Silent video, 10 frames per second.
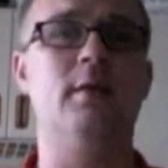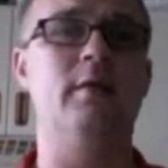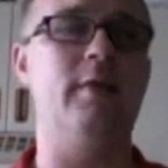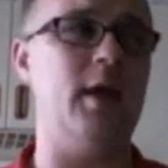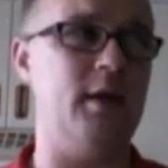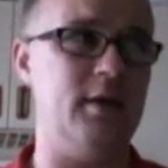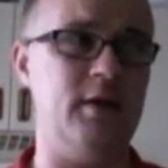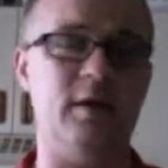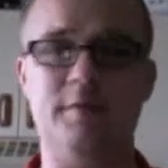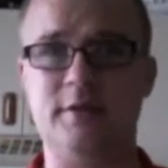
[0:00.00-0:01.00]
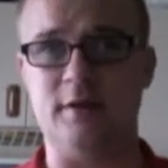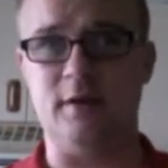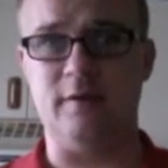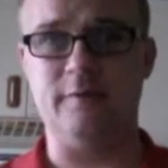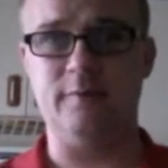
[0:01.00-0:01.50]
That in and of
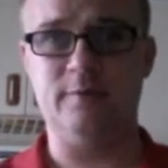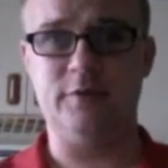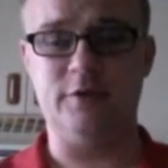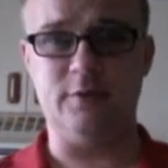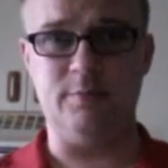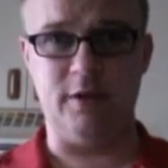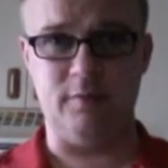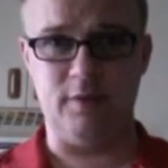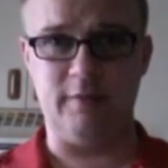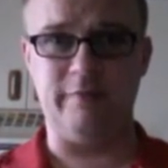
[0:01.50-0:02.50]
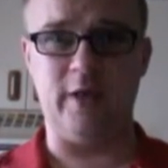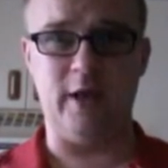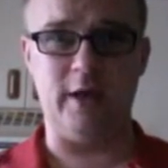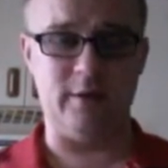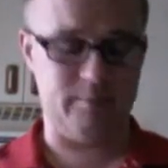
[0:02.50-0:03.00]
itself should be a red
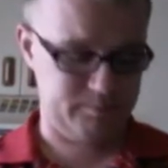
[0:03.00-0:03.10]
flag